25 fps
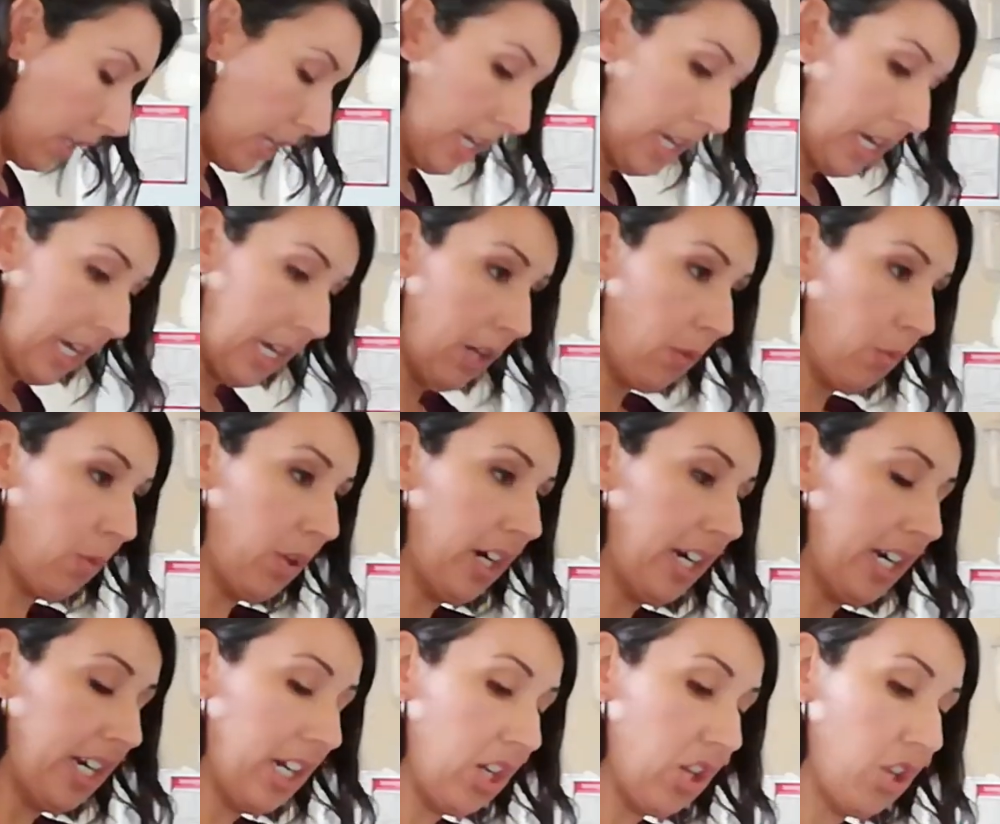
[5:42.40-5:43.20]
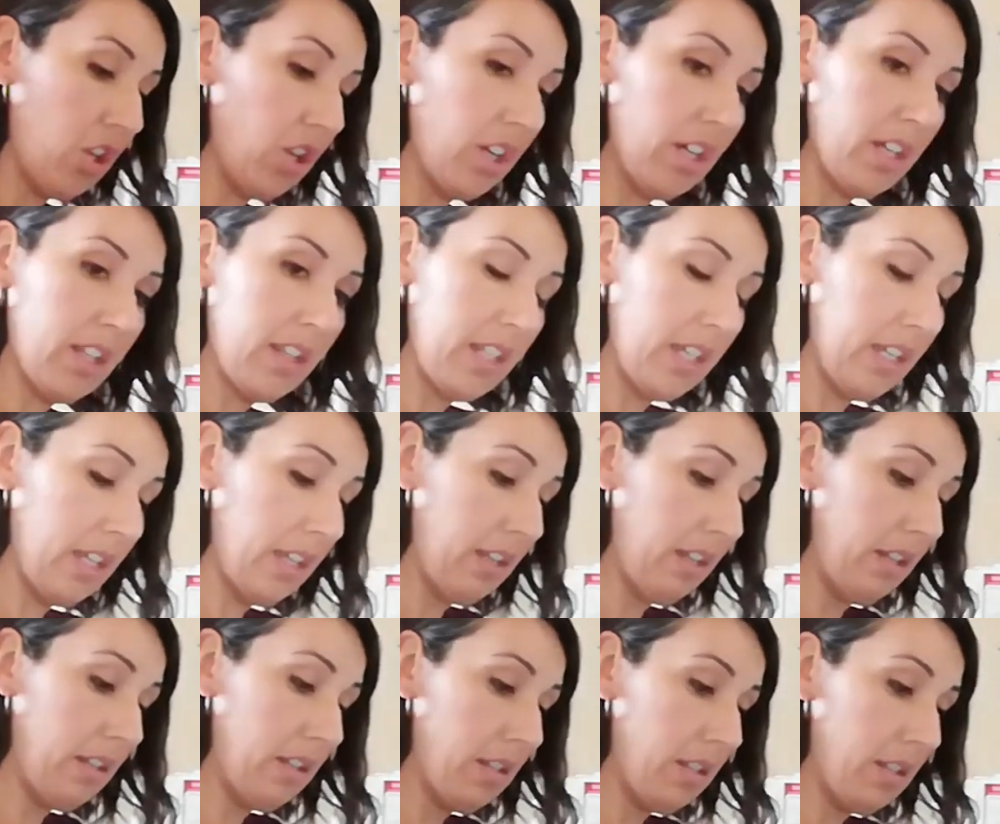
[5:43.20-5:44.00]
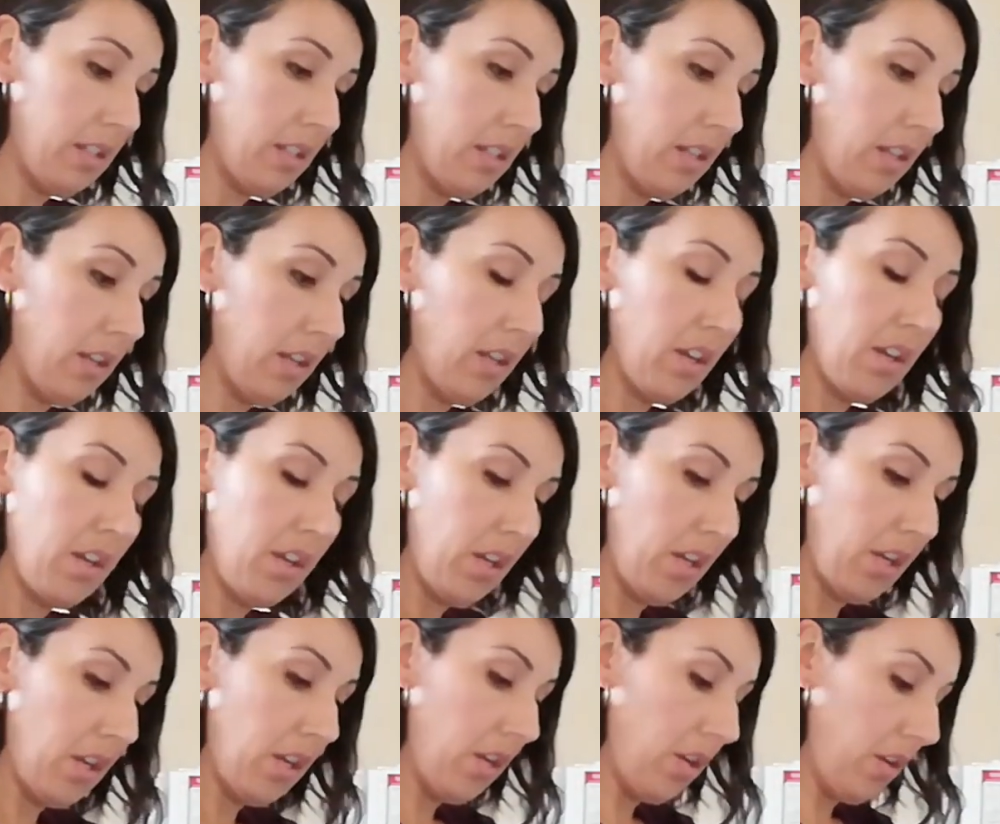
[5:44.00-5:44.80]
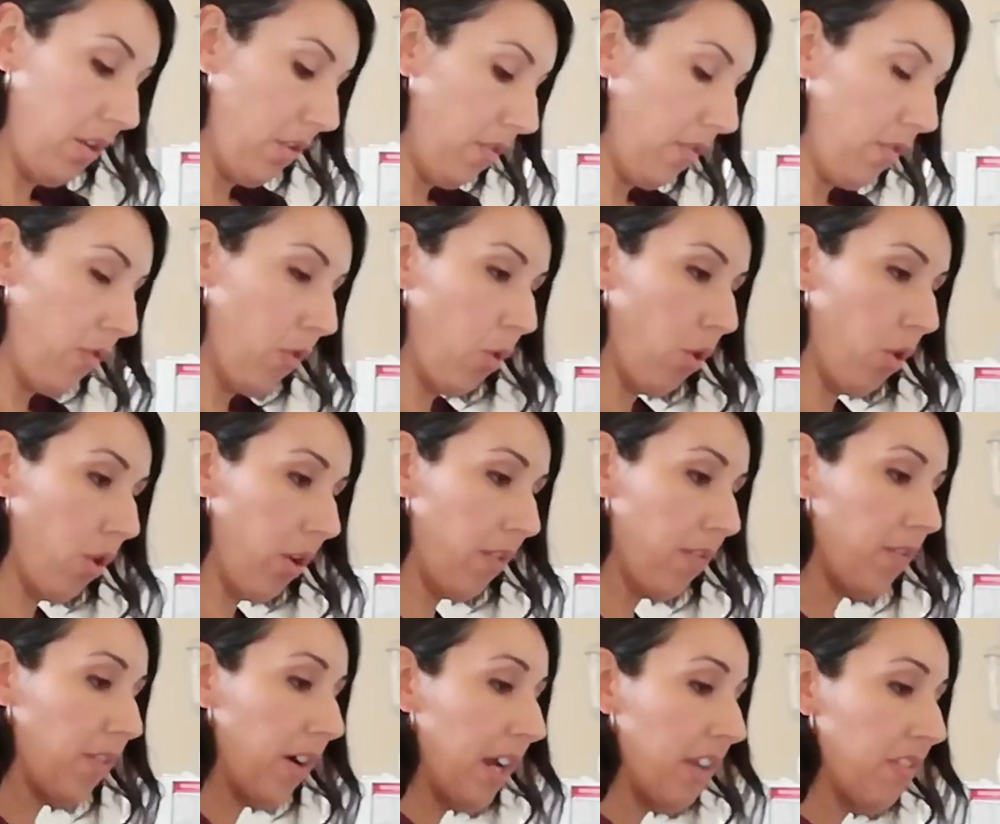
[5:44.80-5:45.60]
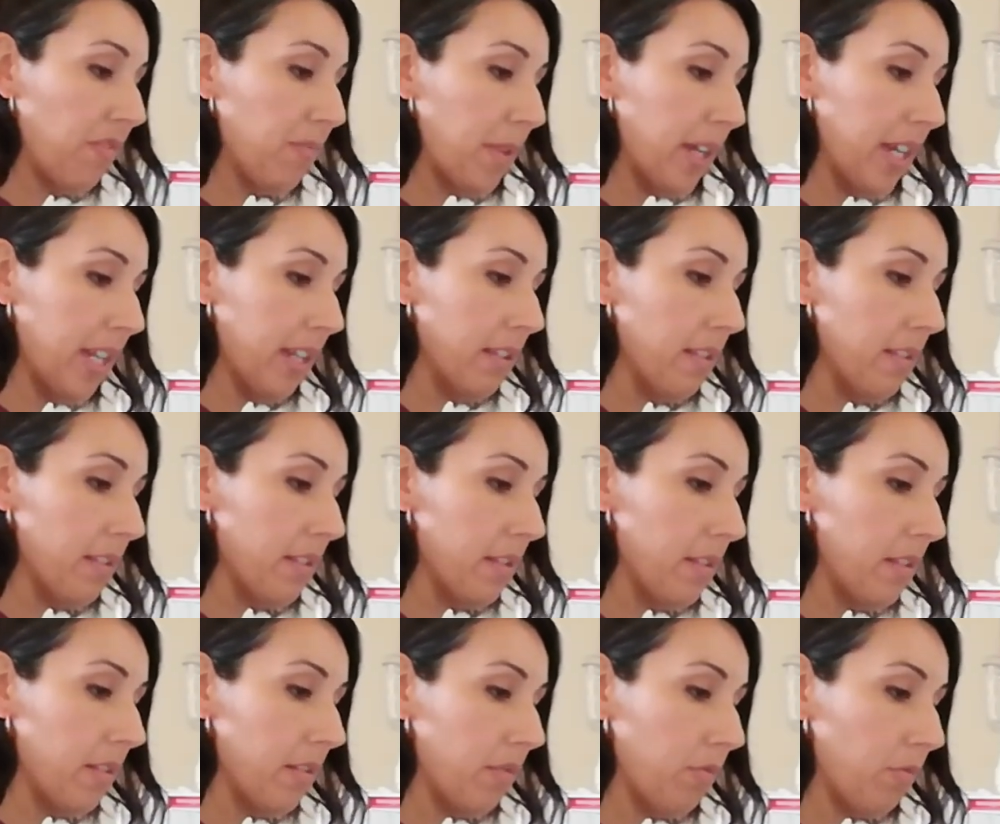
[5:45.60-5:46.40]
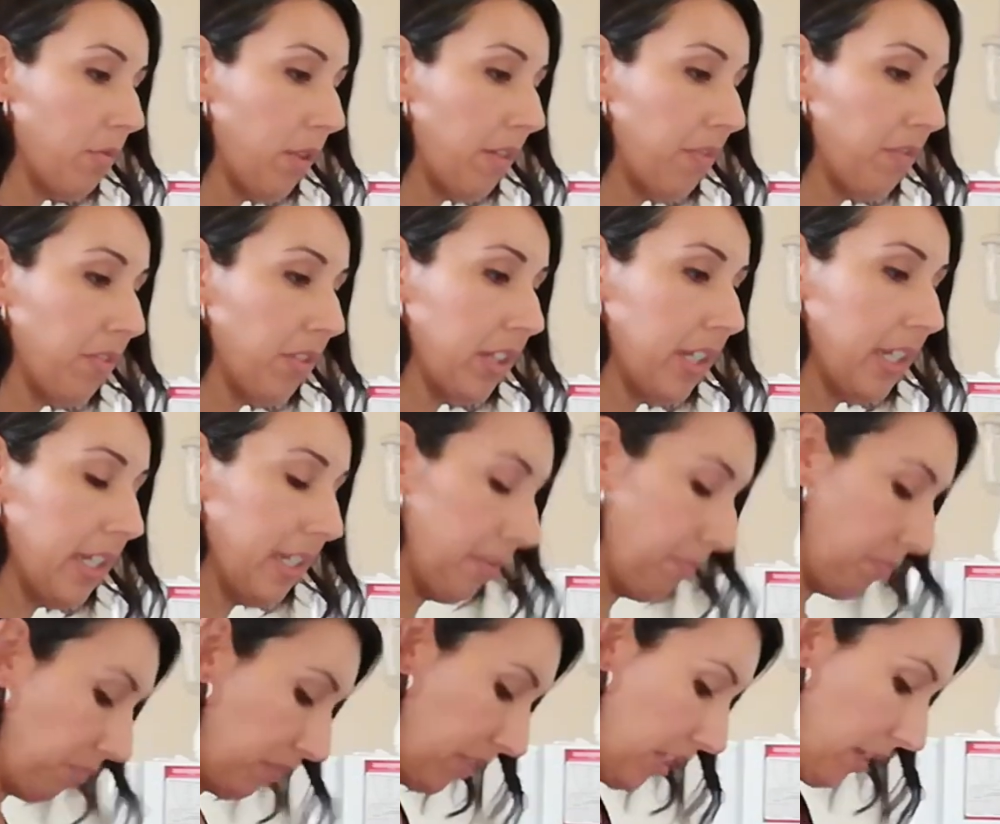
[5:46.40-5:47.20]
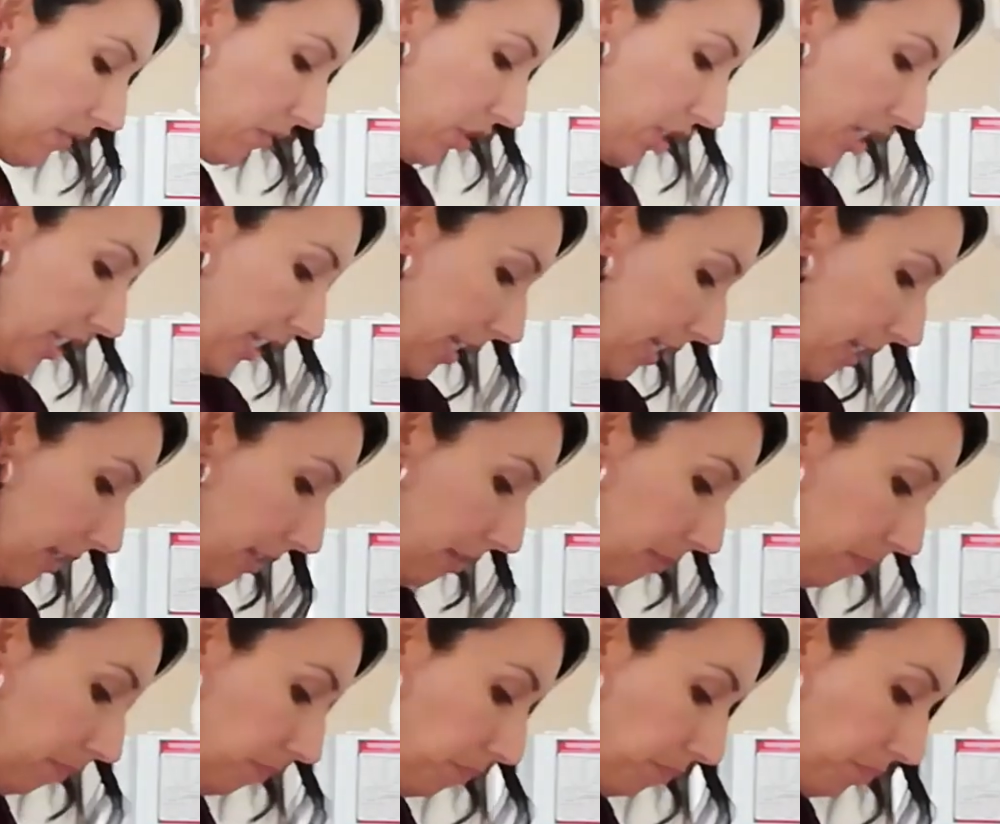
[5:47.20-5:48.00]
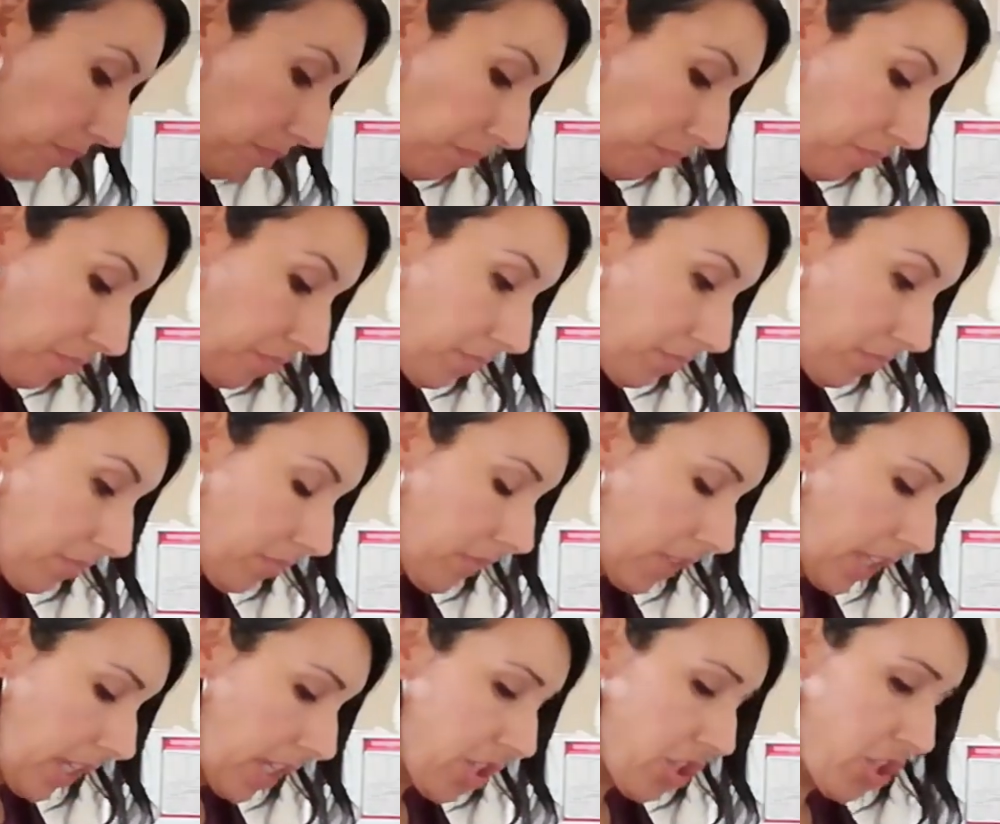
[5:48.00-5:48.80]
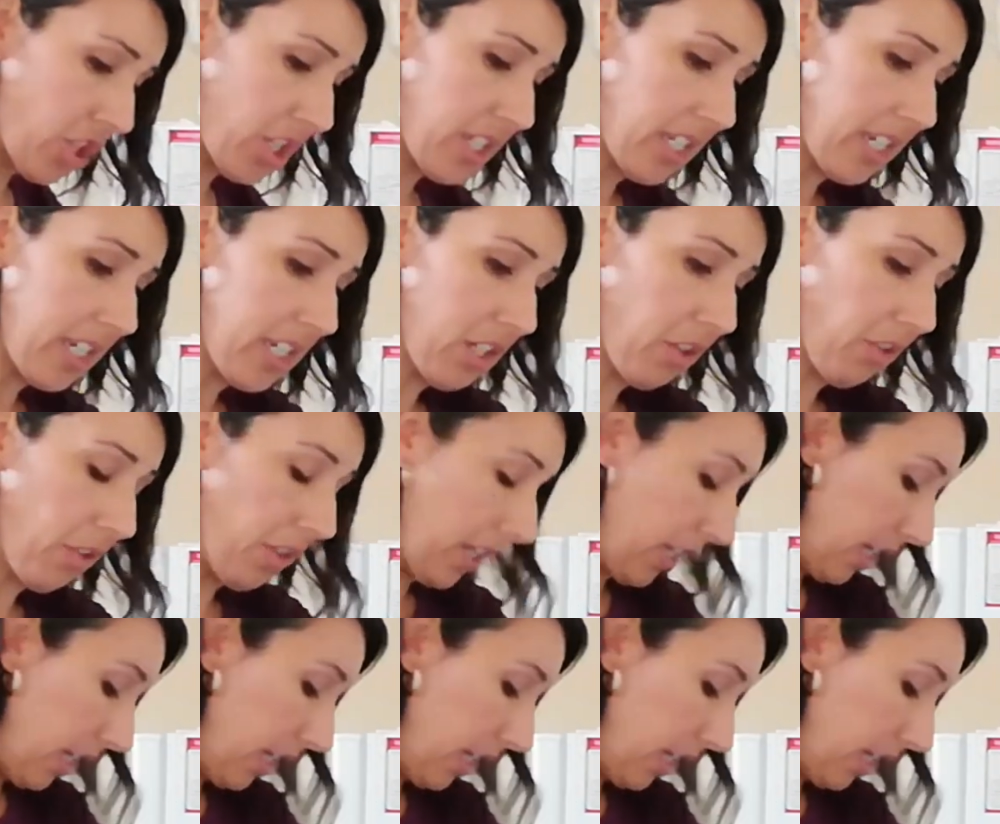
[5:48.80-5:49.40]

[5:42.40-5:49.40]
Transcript: And we're gonna cook this for 5 minutes, roughly, give or take, just until the